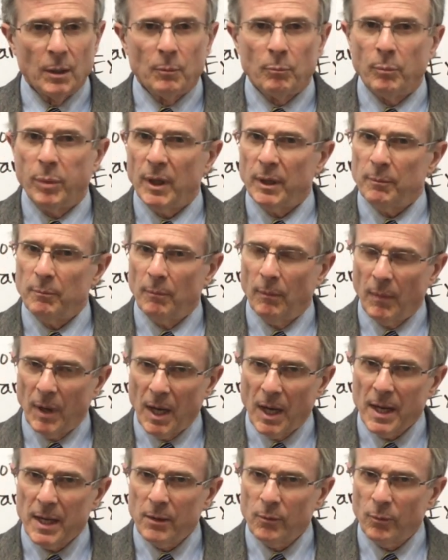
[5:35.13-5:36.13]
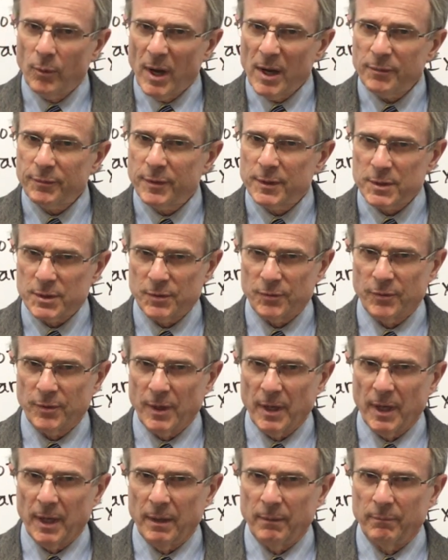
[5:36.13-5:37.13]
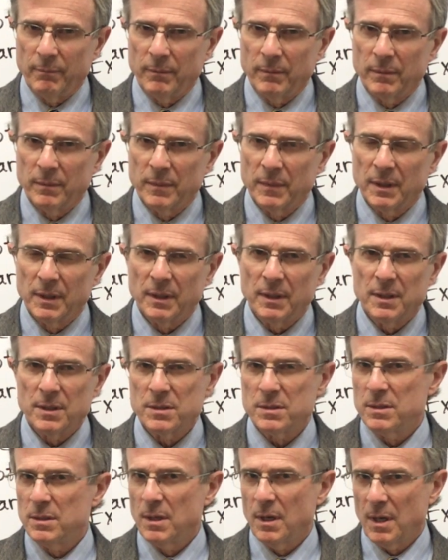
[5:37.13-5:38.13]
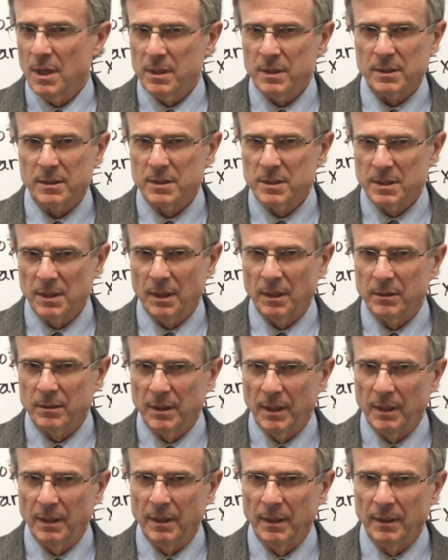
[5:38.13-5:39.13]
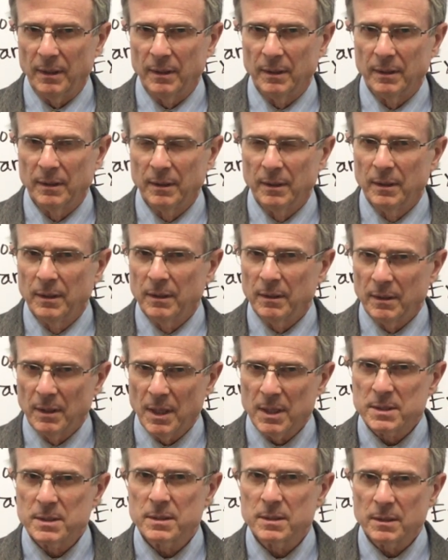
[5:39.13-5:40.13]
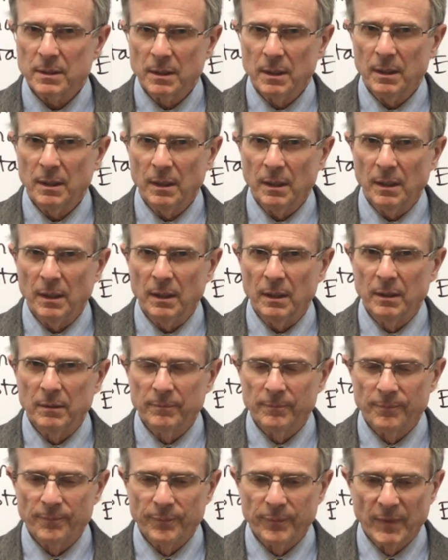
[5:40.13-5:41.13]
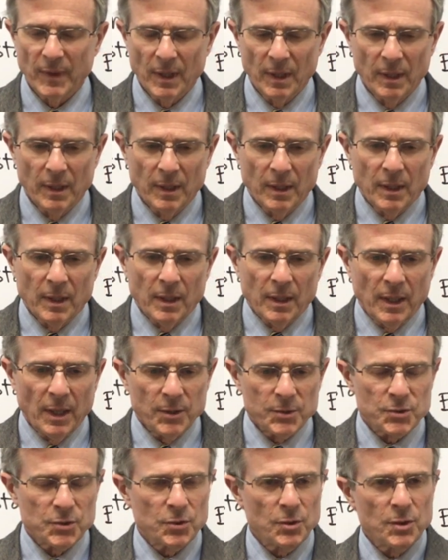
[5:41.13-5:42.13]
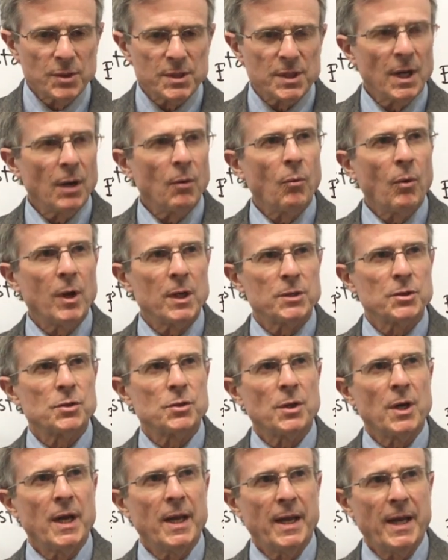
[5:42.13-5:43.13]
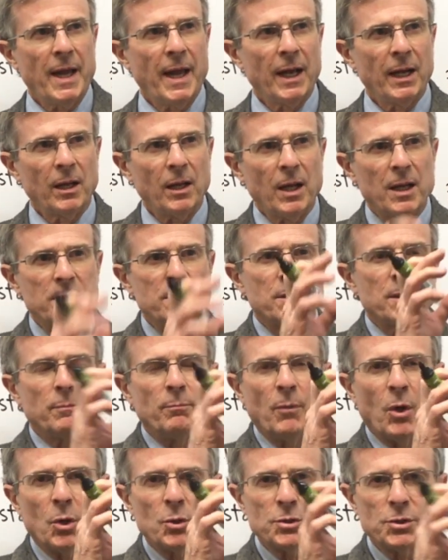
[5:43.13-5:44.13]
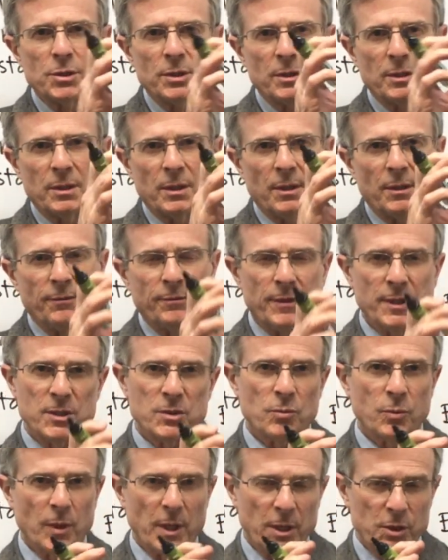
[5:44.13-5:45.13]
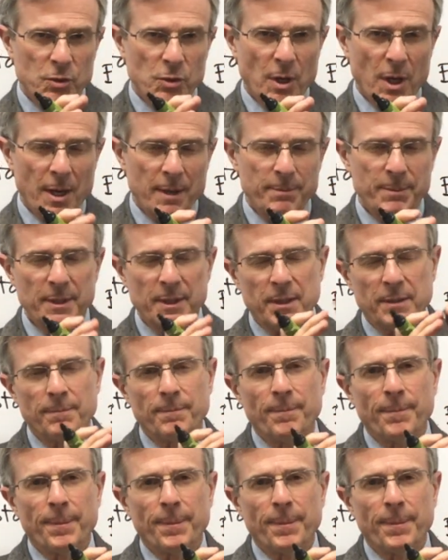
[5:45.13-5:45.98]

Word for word: but my reference frame is not accelerating. That's the key. Now, as soon as I want to try and analyze the motion of this when I drop it